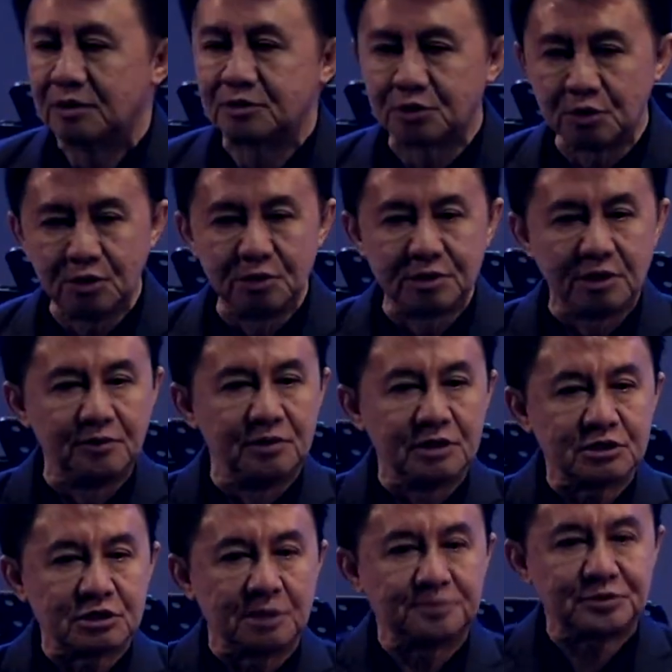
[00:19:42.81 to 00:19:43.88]
through the
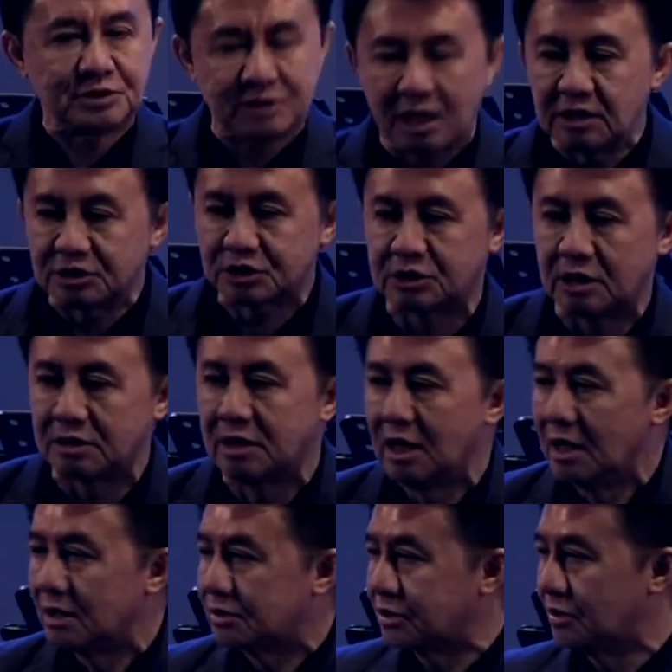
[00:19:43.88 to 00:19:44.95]
worship session,
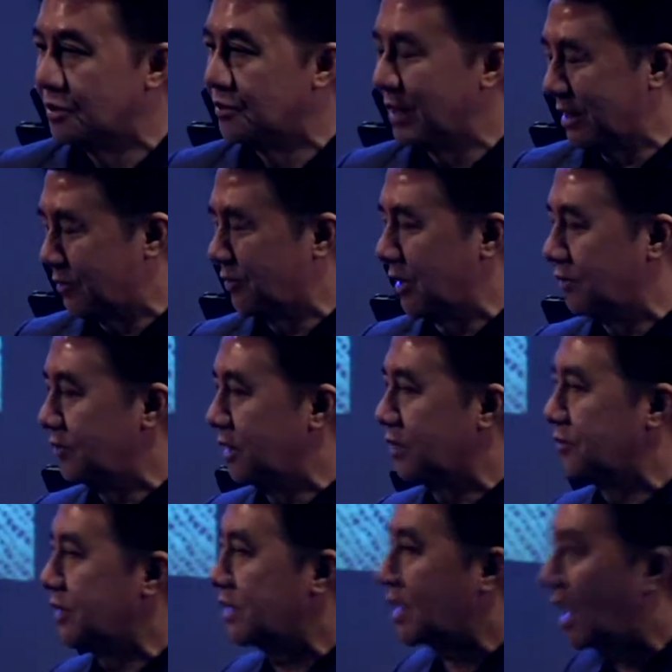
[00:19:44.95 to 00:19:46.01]
through when, when we,
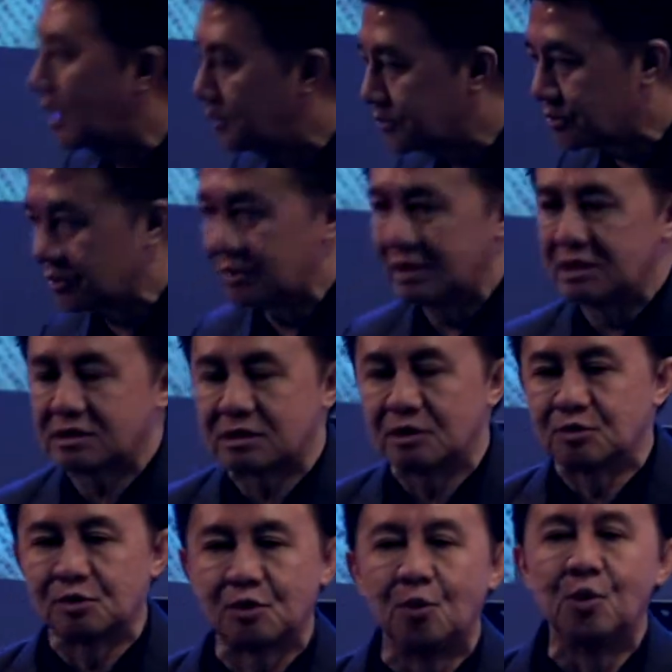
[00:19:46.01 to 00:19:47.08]
we come to listen
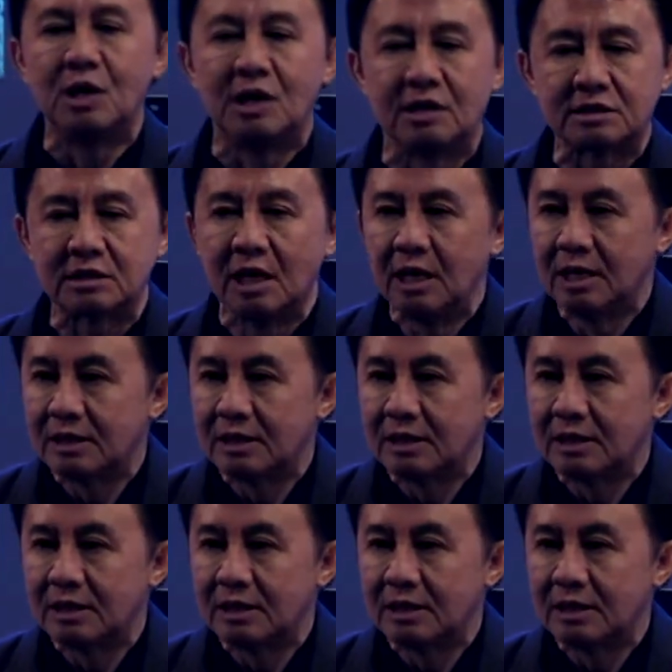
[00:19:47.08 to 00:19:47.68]
to the words,